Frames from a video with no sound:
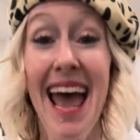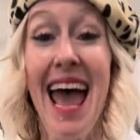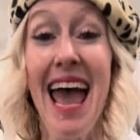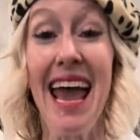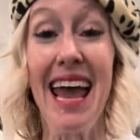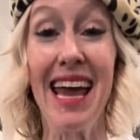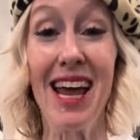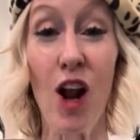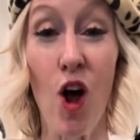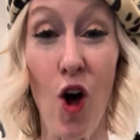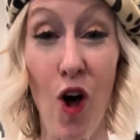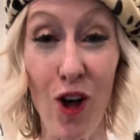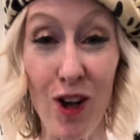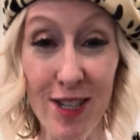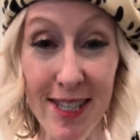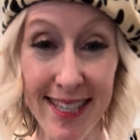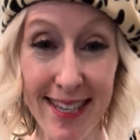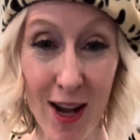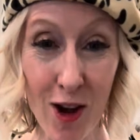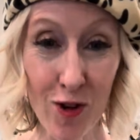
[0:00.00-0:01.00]
It
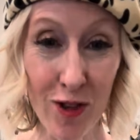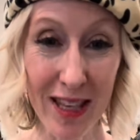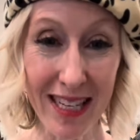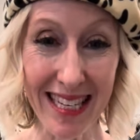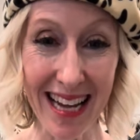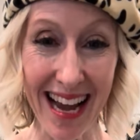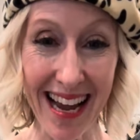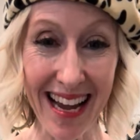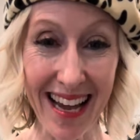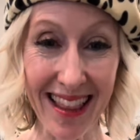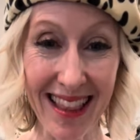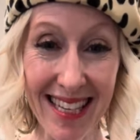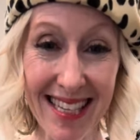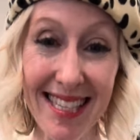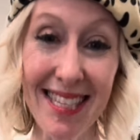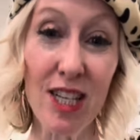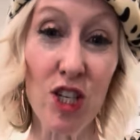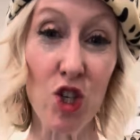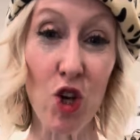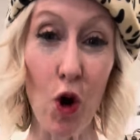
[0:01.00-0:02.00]
also, the dye on this
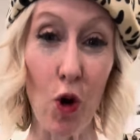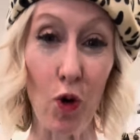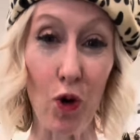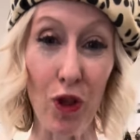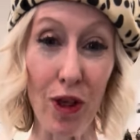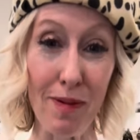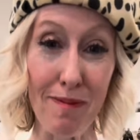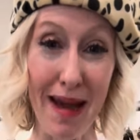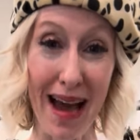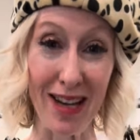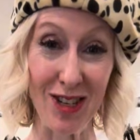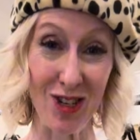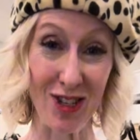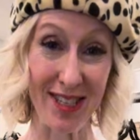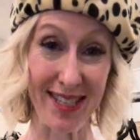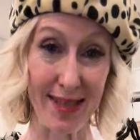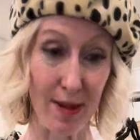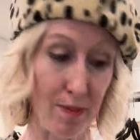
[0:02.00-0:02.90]
totally matches the